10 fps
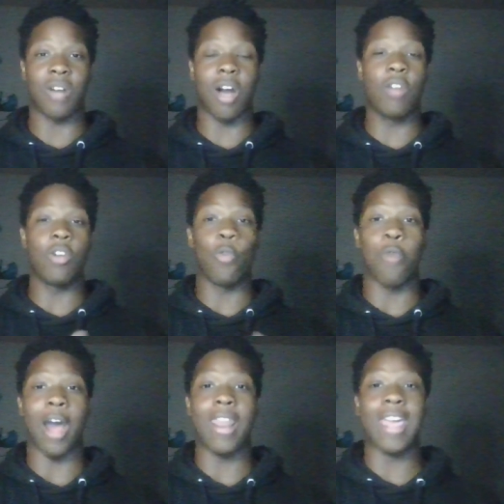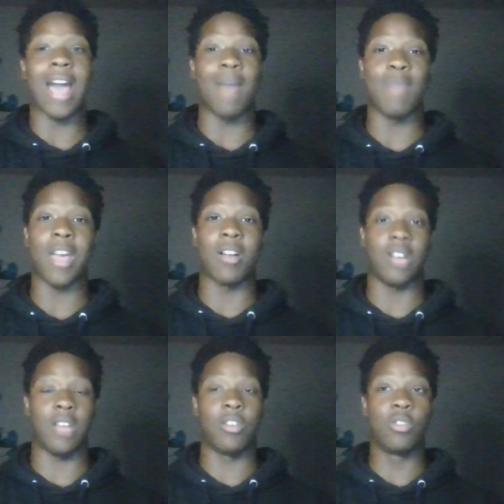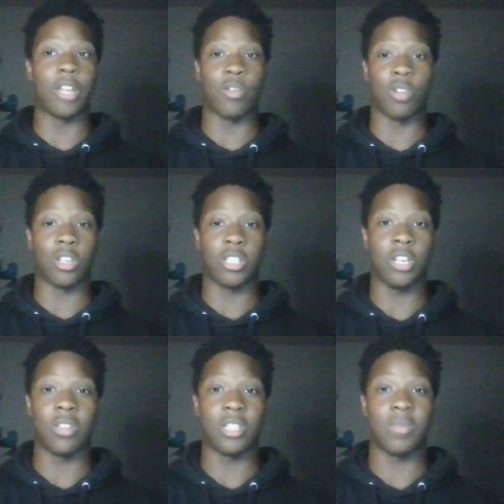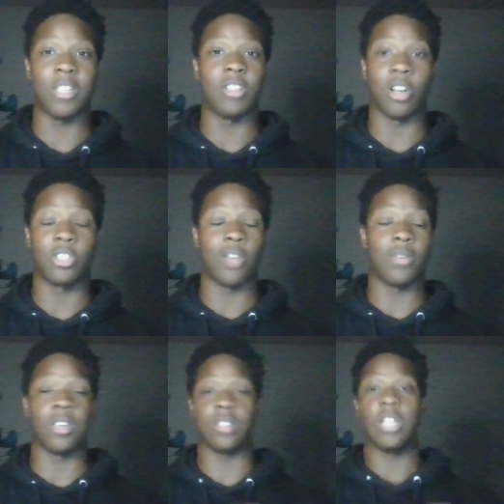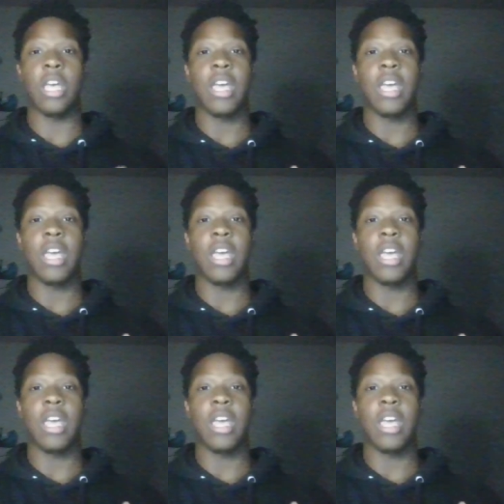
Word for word: I don't know why they got married and knew they're going to continue this P Star stuff because